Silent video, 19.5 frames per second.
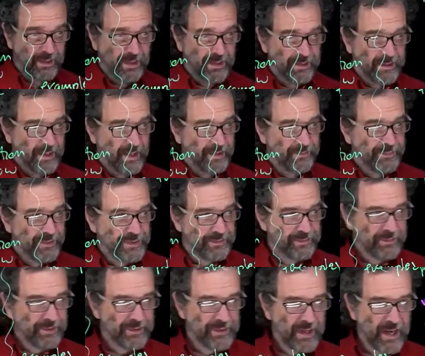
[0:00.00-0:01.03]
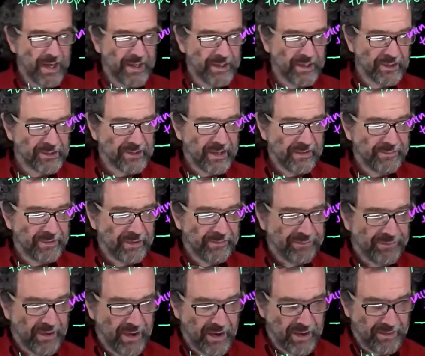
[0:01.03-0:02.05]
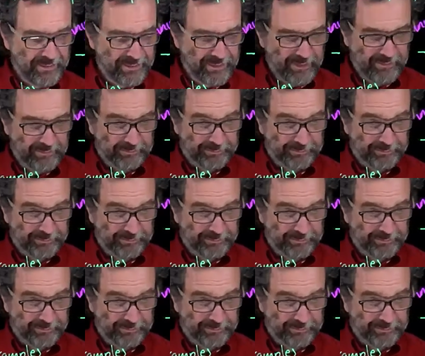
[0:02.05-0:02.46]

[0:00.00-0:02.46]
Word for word: And then with 90 and 75,